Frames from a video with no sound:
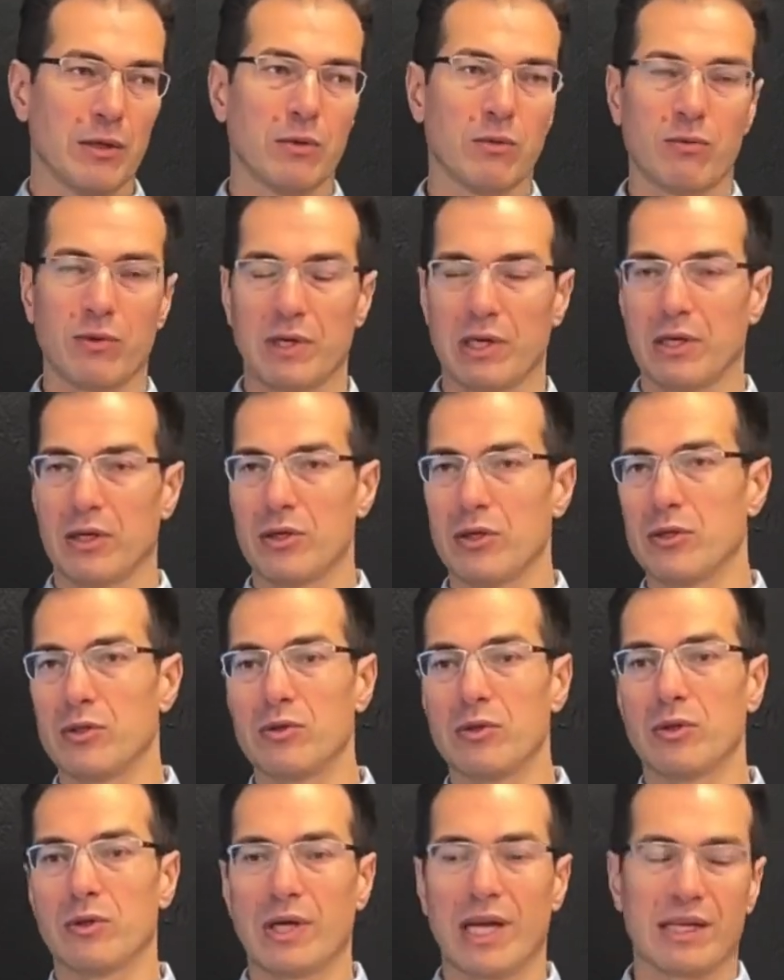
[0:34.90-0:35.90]
whether you do
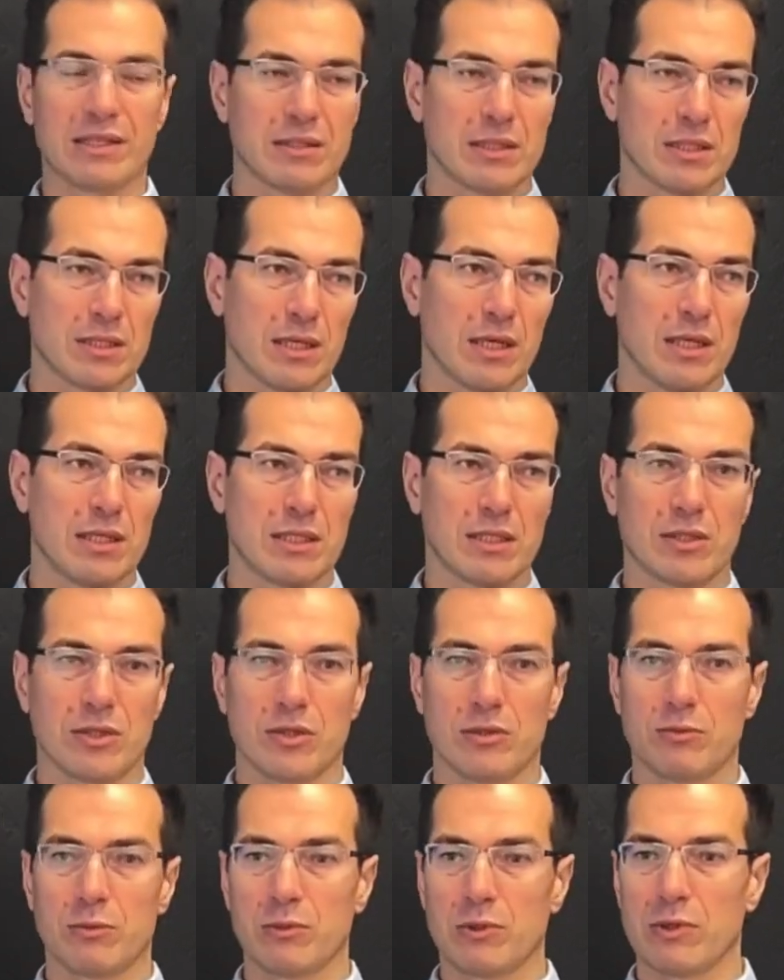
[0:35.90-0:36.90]
your exercises
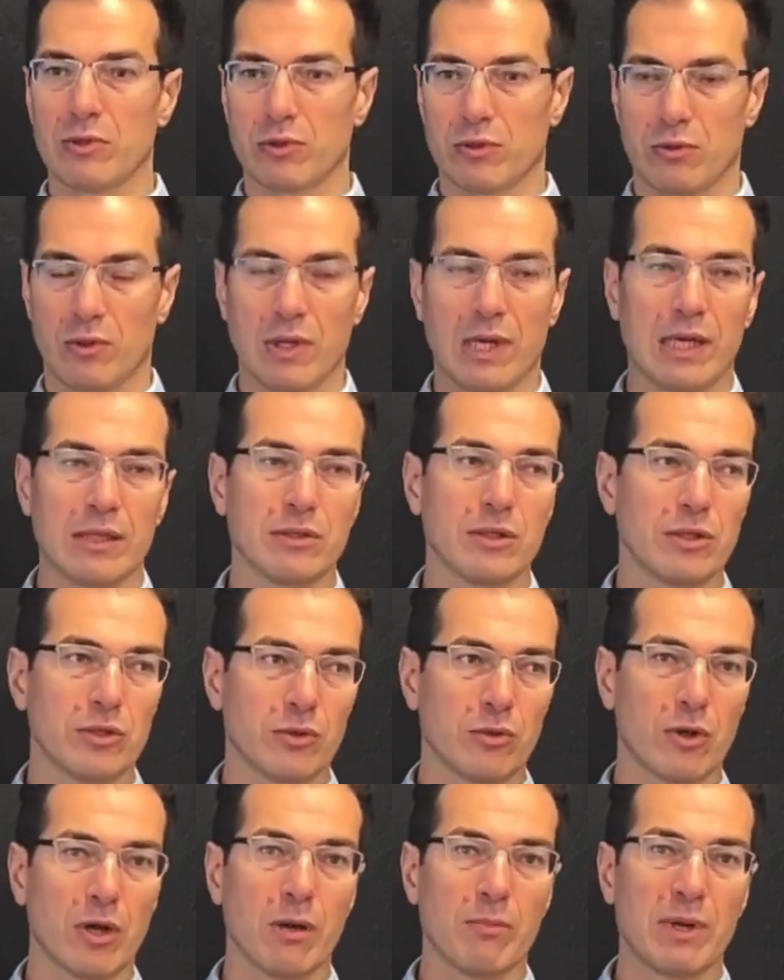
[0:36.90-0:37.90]
or roll out the
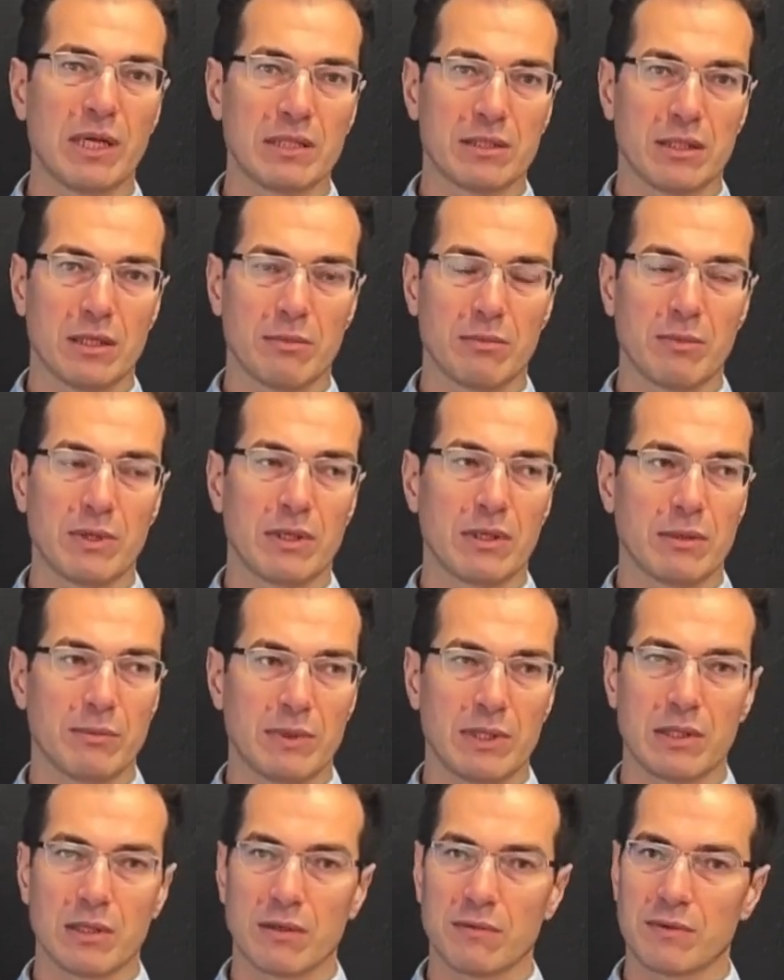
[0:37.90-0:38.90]
yoga mat in the
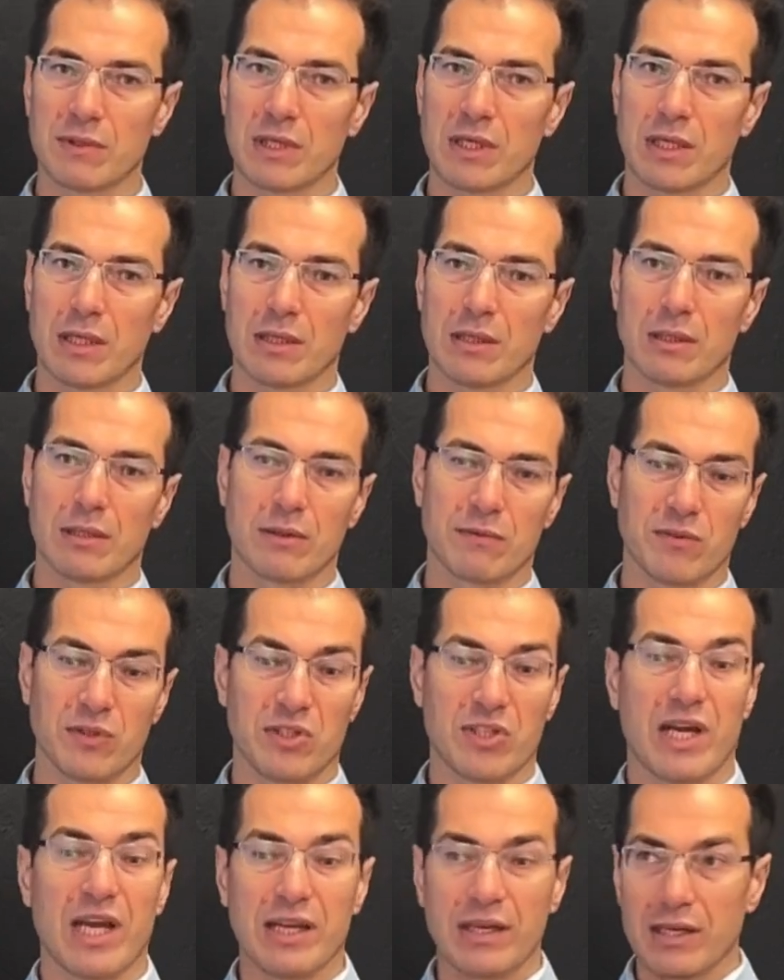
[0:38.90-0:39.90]
middle of the
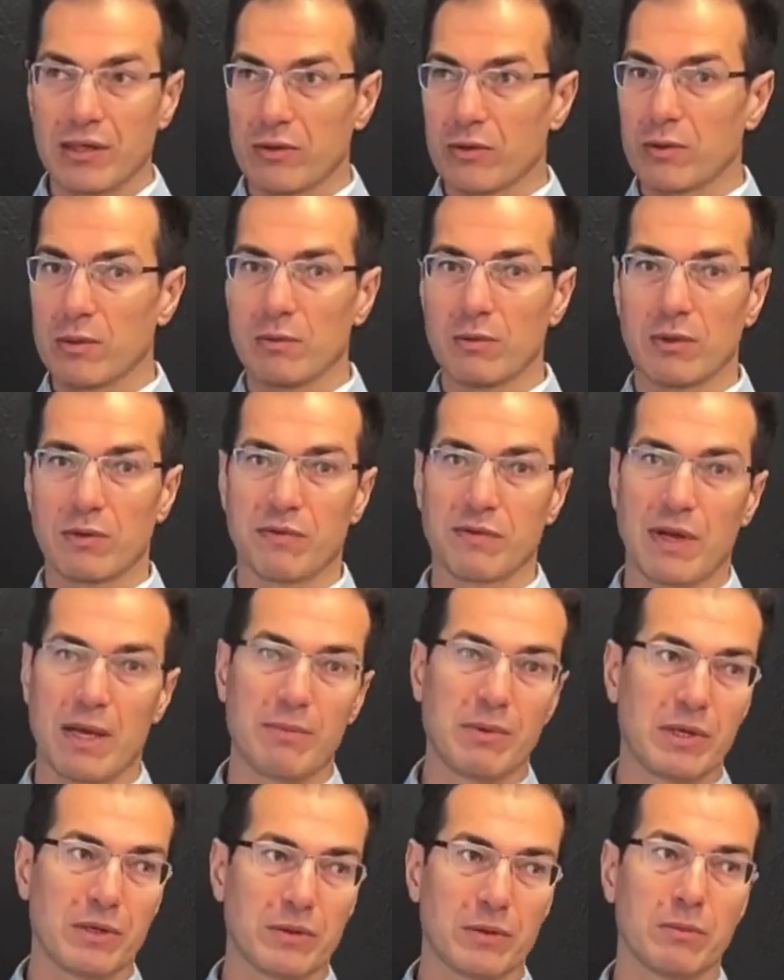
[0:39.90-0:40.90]
dining room or
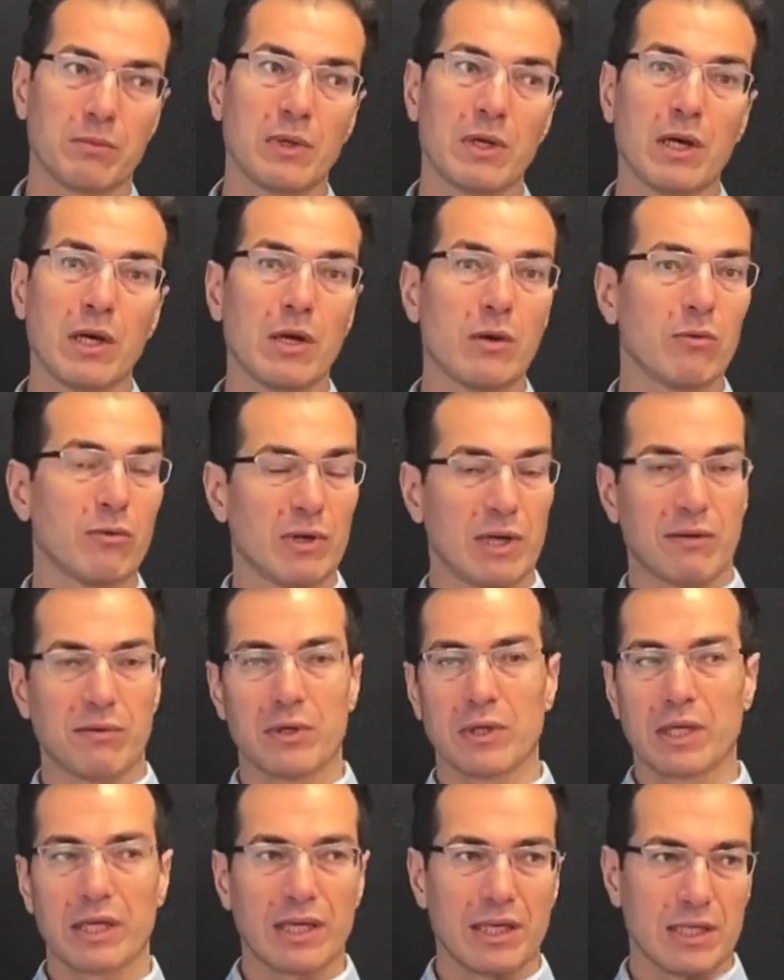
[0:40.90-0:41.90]
family room, whatever
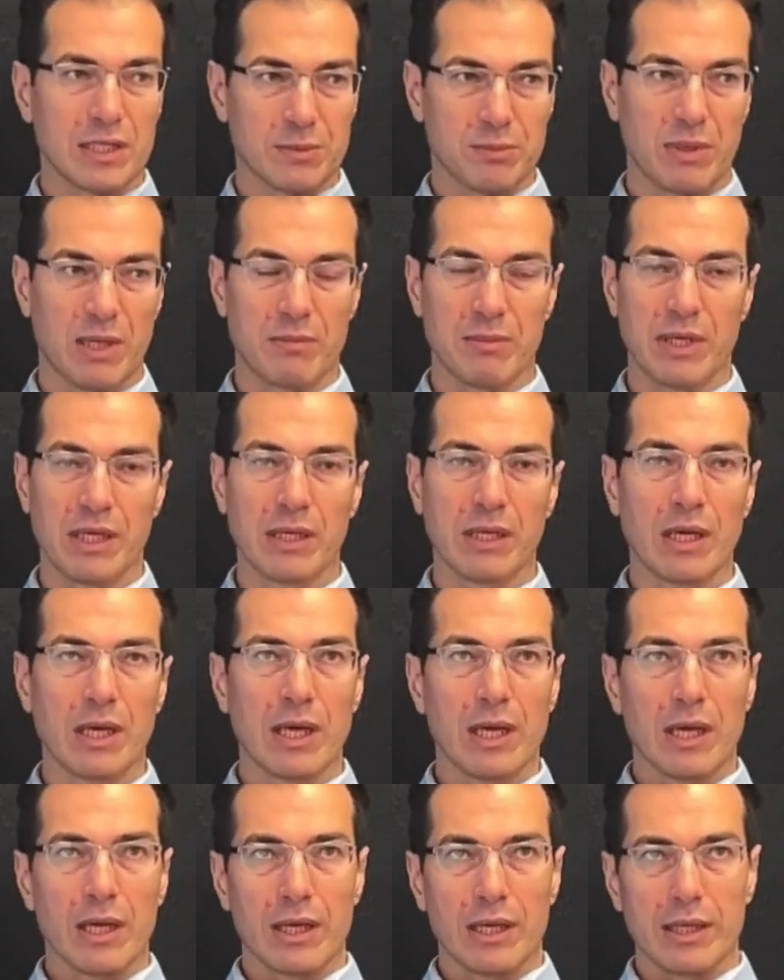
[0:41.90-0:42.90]
the case may be.
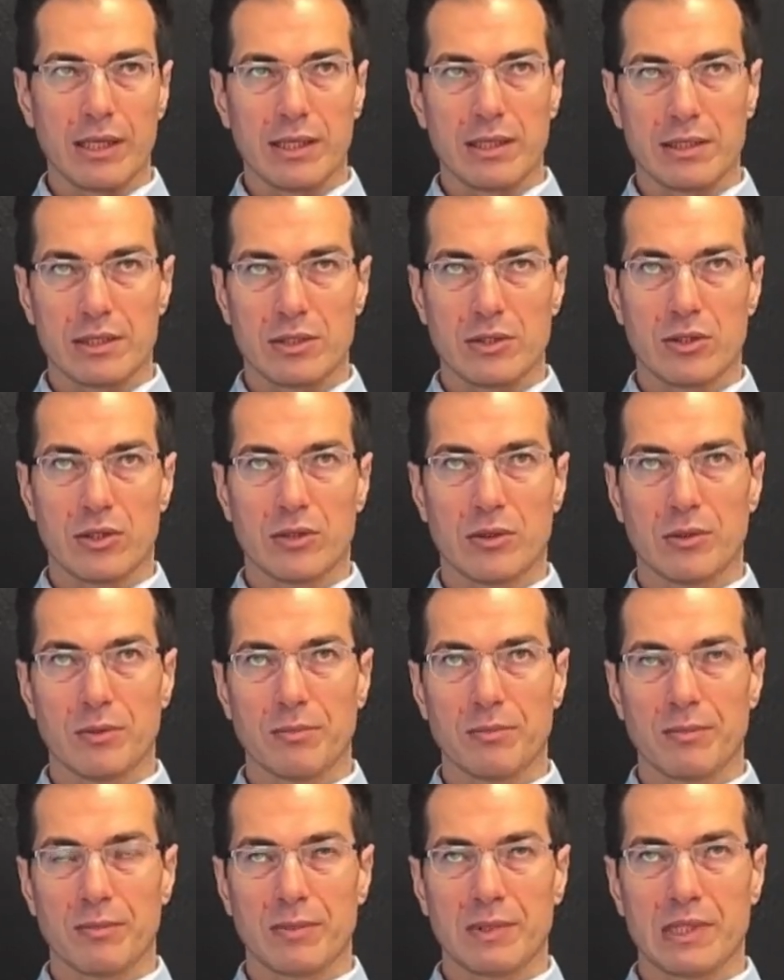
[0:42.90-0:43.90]
There's no
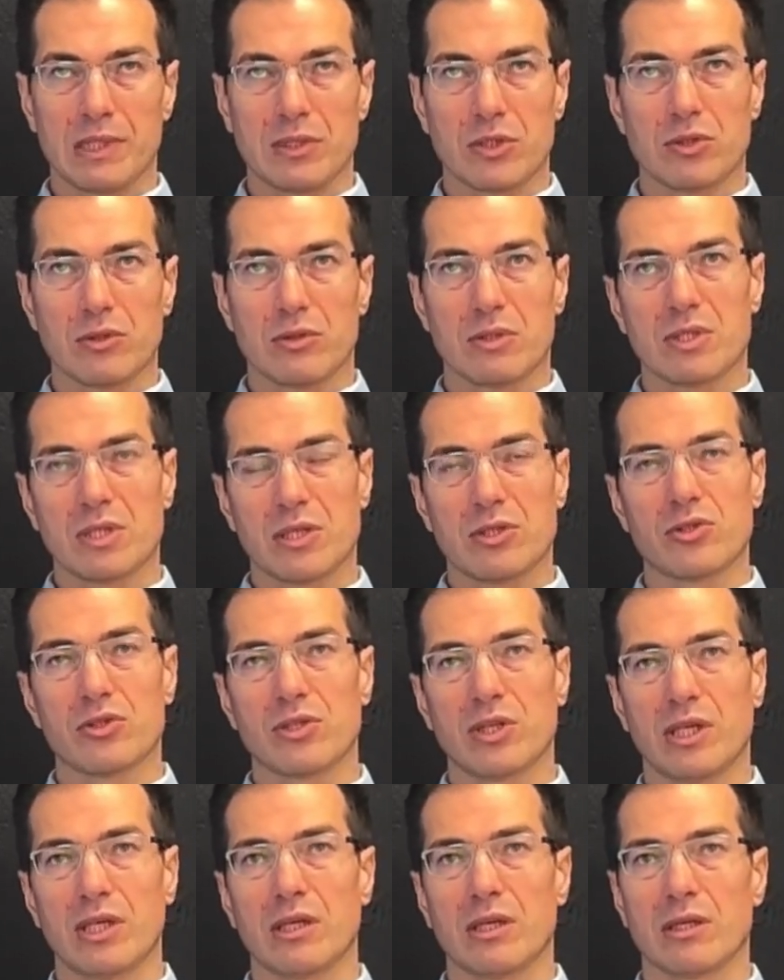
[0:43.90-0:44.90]
such
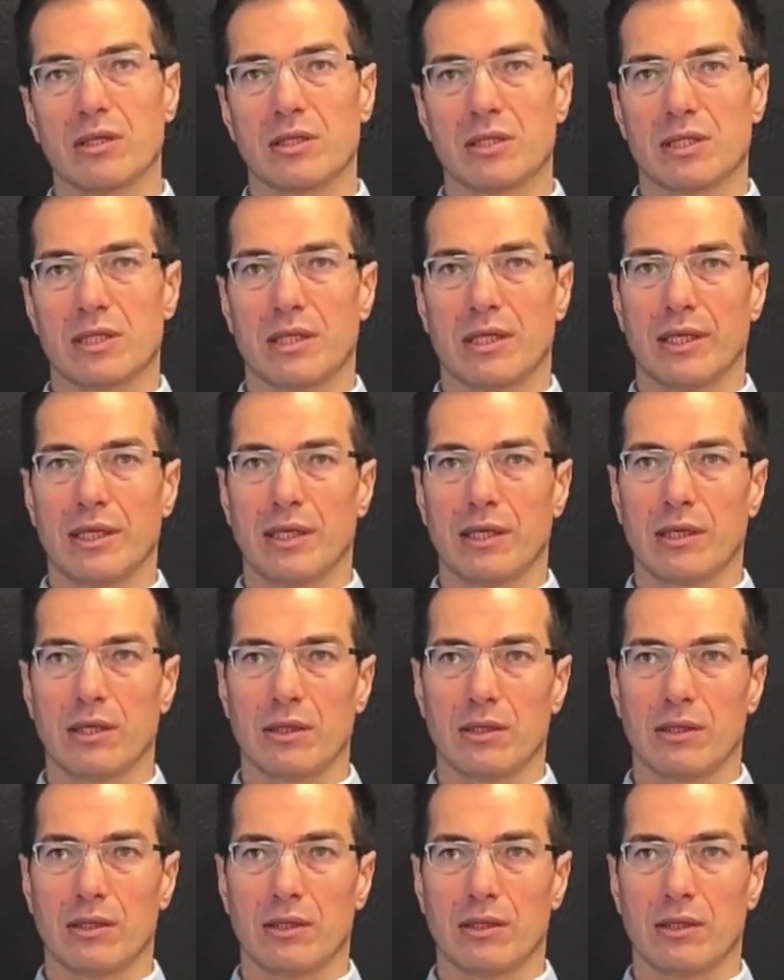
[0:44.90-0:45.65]
thing as like